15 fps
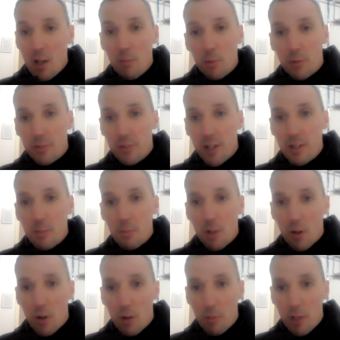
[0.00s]
but send them an
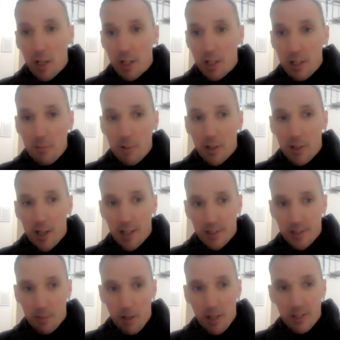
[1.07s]
automated email or
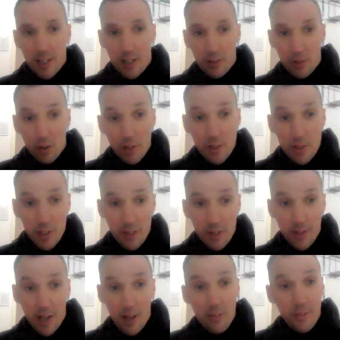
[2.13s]
SMS acknowledging that